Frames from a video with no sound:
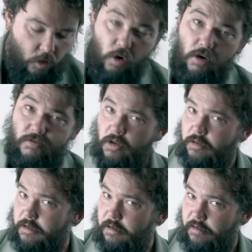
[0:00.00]

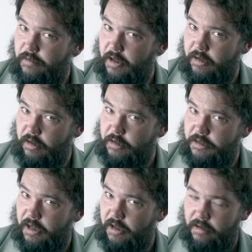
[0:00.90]
Korvold, Fae Cursed
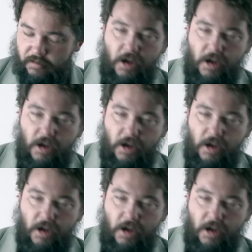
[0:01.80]
King,